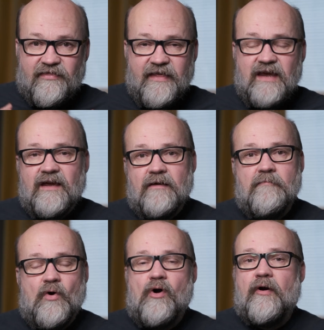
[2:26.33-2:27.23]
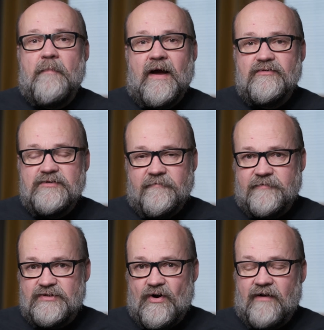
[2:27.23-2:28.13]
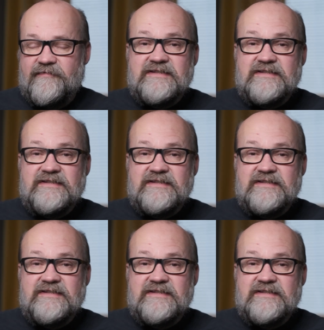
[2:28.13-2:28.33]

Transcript: thinking more about your photography,